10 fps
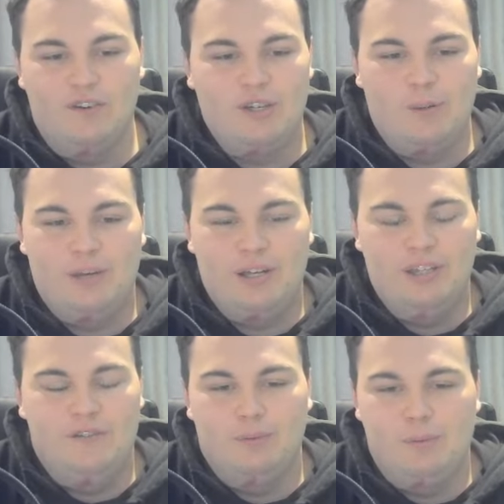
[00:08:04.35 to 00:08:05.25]
I'm gonna pick
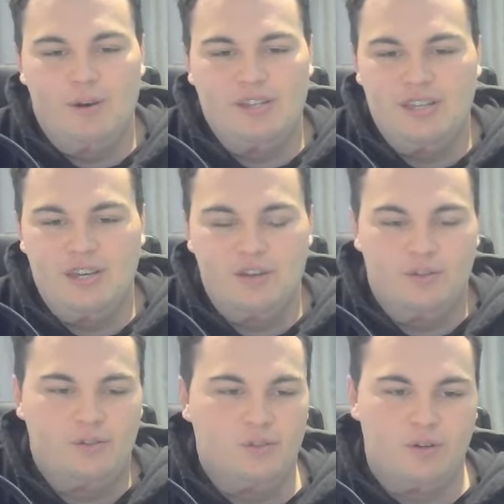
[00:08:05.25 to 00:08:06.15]
Aliyev to win by
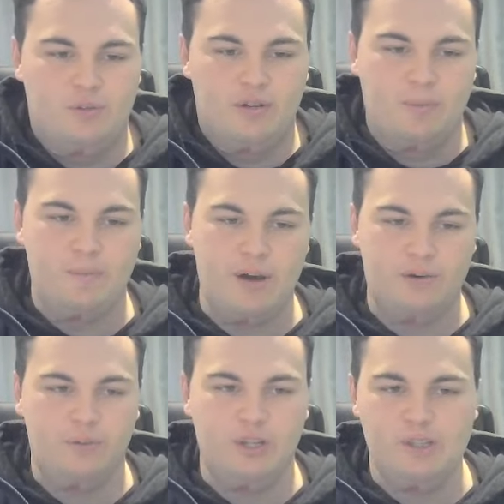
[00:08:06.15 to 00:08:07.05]
TKO due to ground and
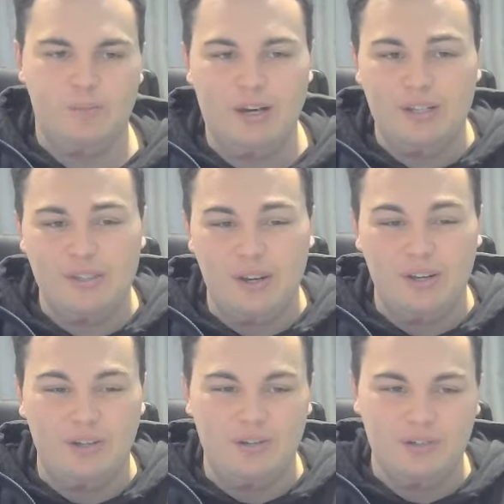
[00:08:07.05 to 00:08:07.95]
pound. He's minus
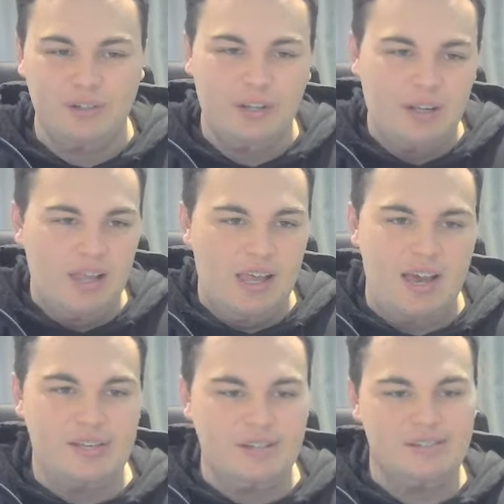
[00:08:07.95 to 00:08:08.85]
900,
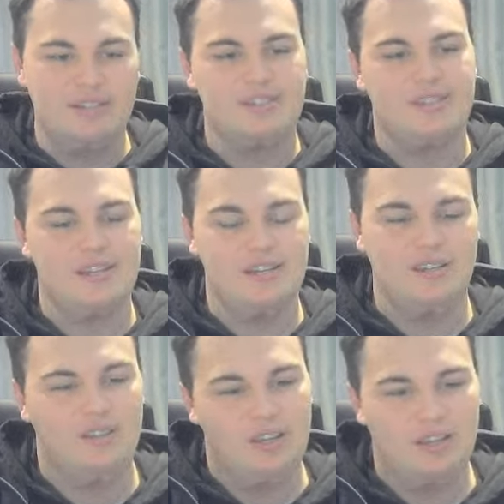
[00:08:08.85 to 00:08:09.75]
as I did say.
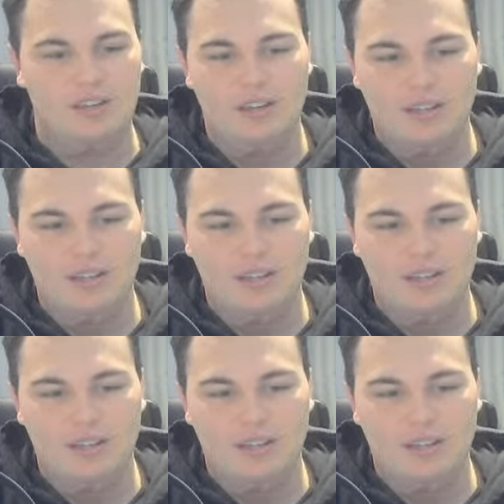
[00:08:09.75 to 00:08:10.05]
Like